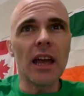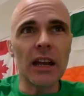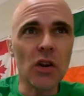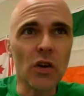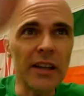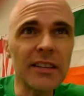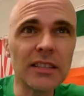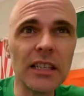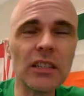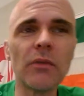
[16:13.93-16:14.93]
and create
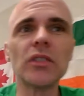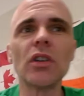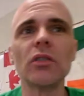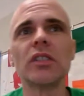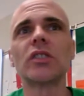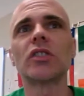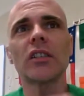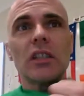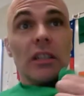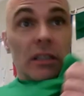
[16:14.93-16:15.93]
the seeds of its own
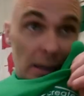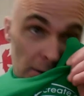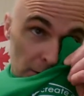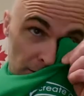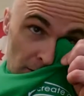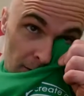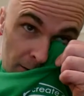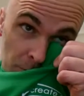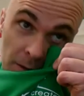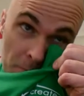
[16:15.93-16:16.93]
destruction is key to this
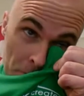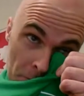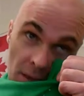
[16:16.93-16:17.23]
argument.